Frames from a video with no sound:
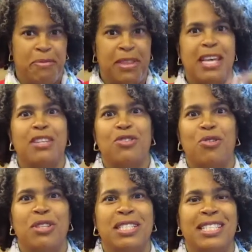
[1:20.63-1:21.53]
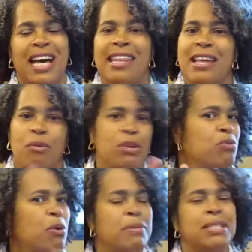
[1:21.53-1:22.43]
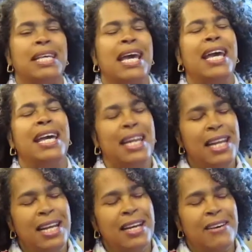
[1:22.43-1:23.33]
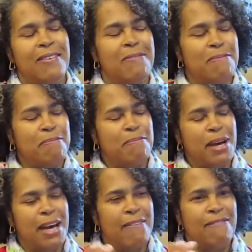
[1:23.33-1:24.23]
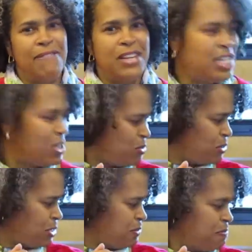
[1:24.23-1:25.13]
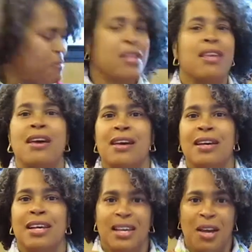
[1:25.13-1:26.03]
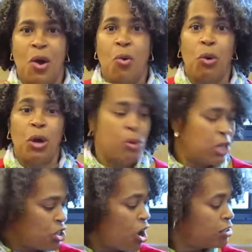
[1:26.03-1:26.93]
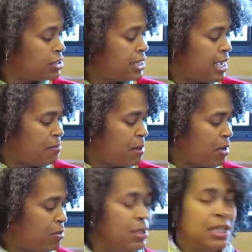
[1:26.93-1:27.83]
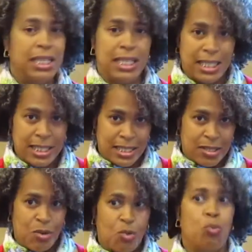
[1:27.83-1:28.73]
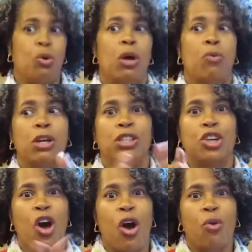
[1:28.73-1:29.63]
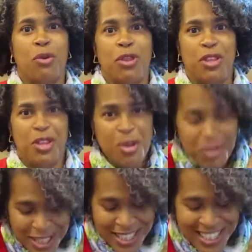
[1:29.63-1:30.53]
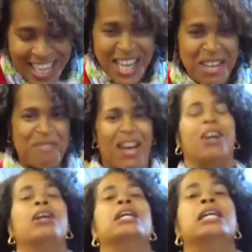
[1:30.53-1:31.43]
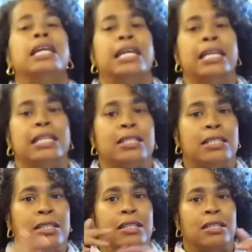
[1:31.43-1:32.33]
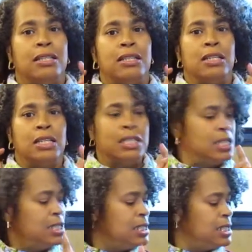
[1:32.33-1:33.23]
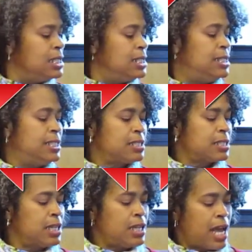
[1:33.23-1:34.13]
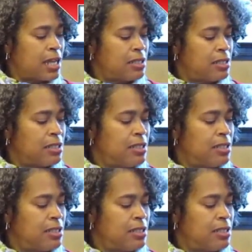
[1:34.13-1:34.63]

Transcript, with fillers: things are on the side. That way you won't miss any of my videos. What I want to talk today about, what I want to talk with you today about, is disconnect